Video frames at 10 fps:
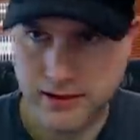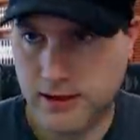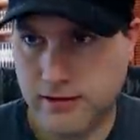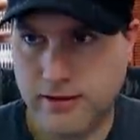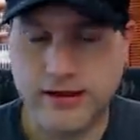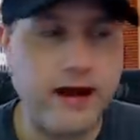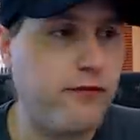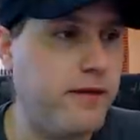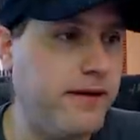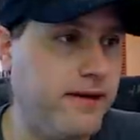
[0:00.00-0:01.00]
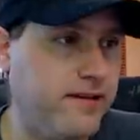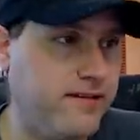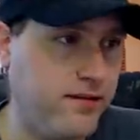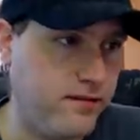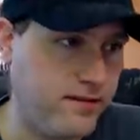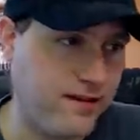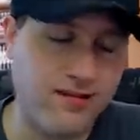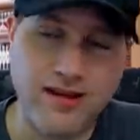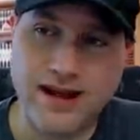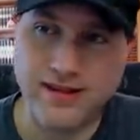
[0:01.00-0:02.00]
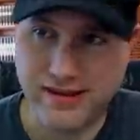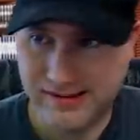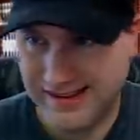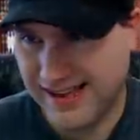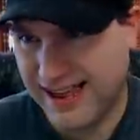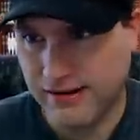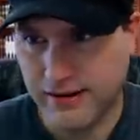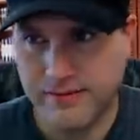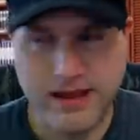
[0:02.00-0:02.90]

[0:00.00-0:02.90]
you know the government is using a lot of these things. I don't know.